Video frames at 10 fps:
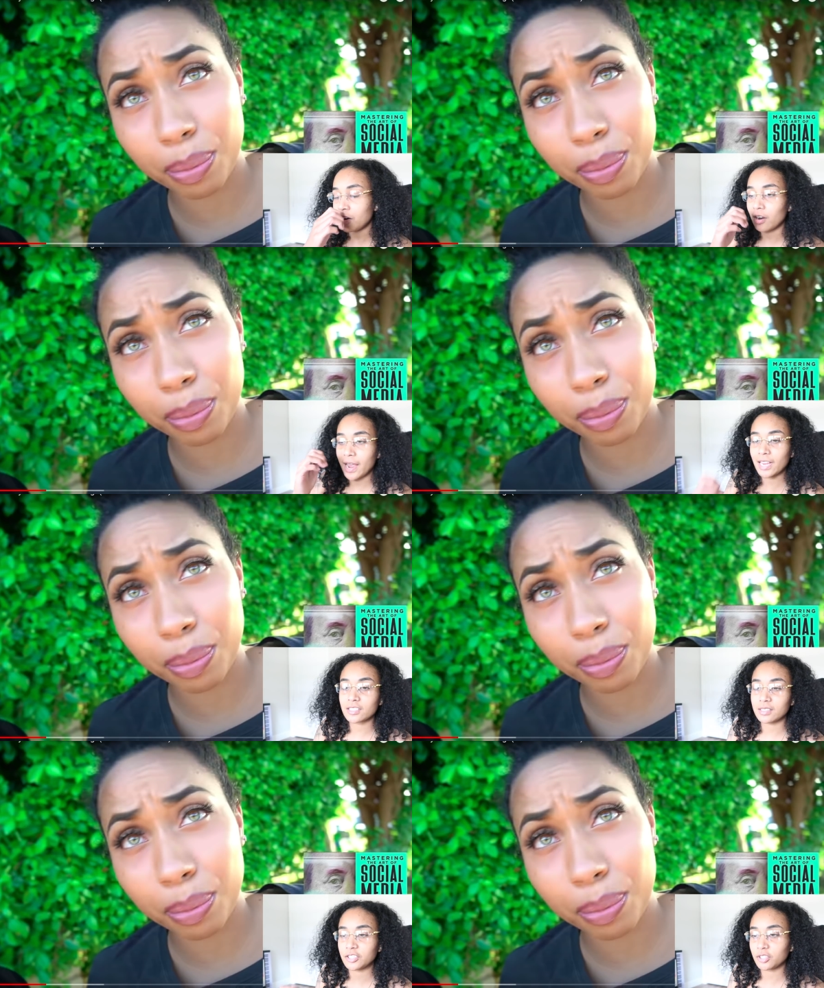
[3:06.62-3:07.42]
Speaker 1: are
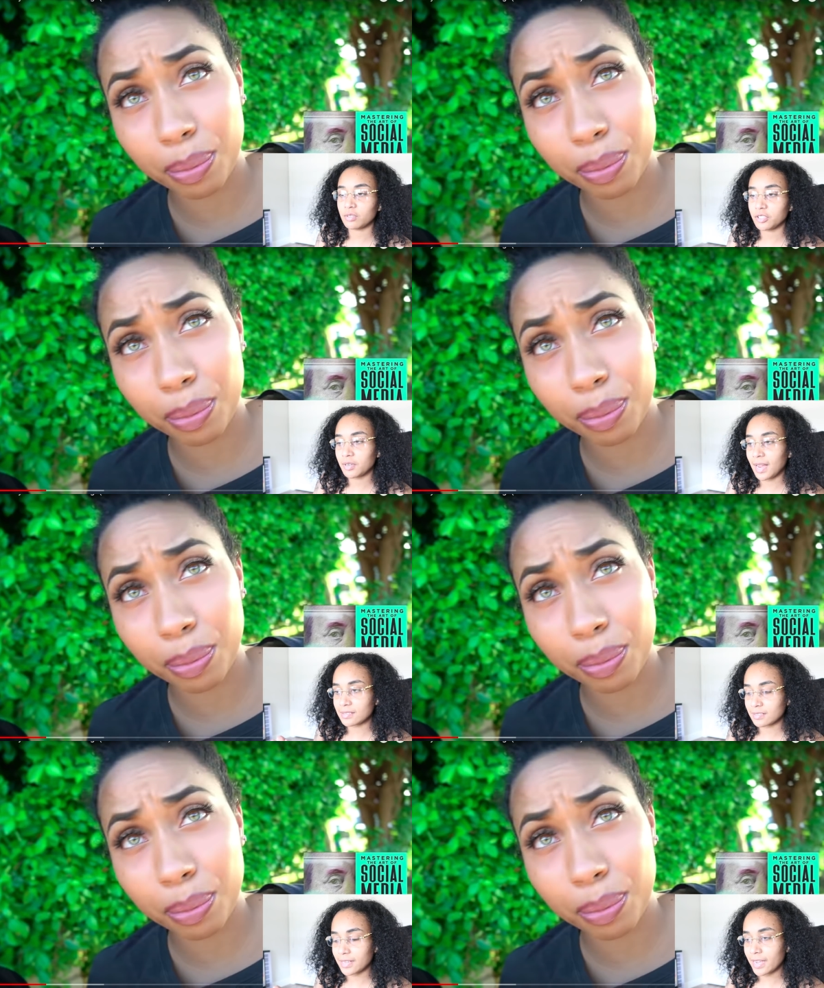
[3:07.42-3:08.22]
actually showing you
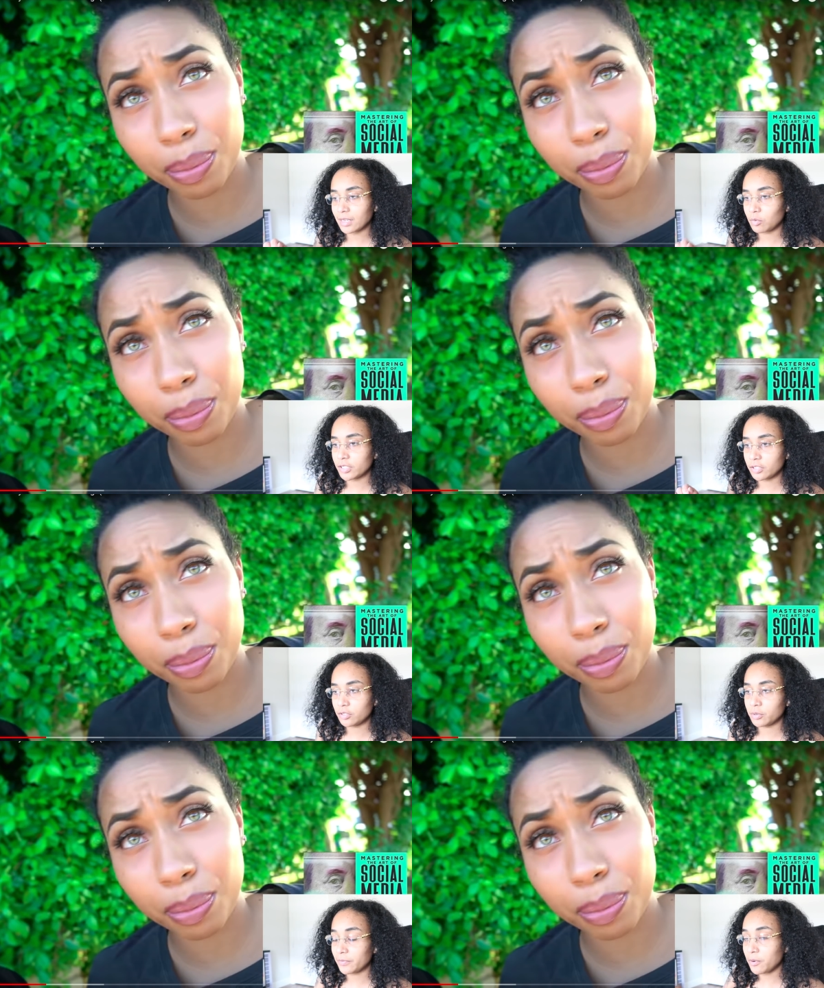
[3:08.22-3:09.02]
guys exactly what to
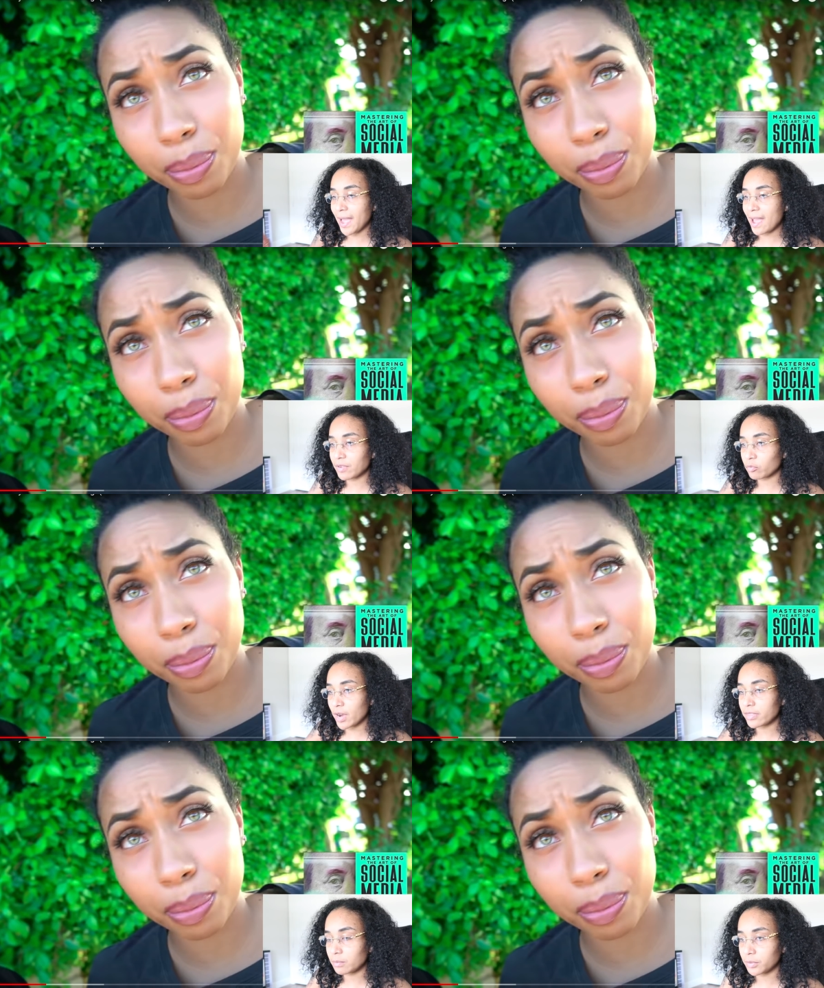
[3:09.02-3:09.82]
do. If you haven't
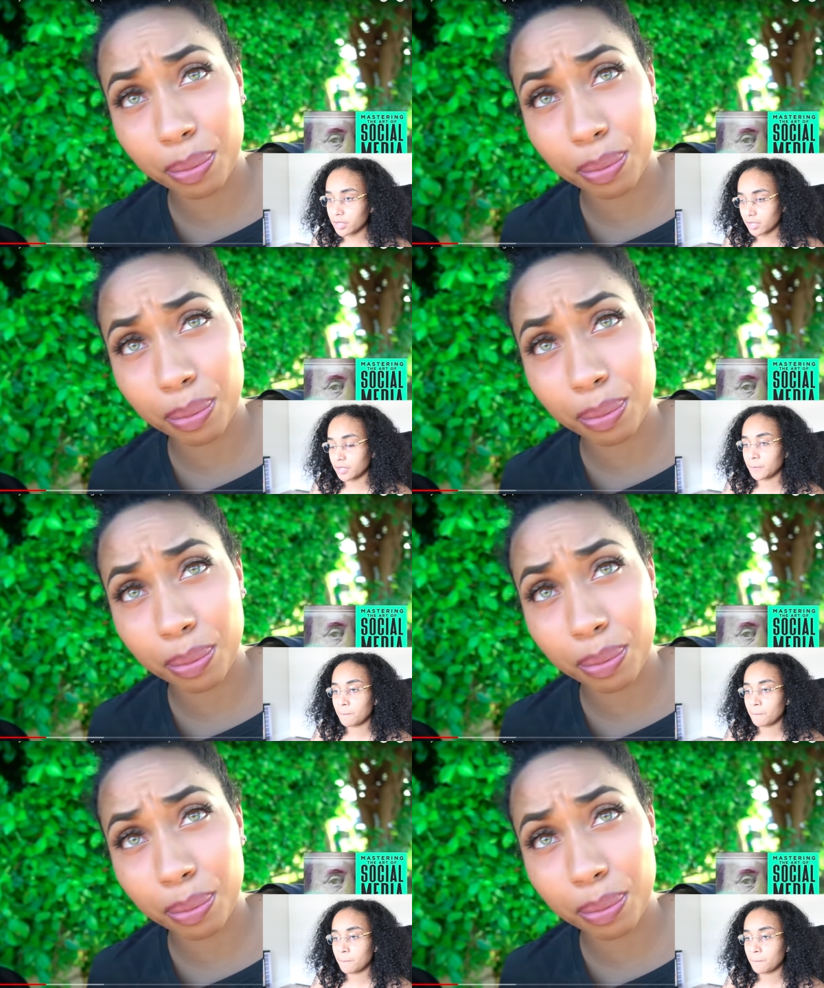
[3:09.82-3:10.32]
read the book,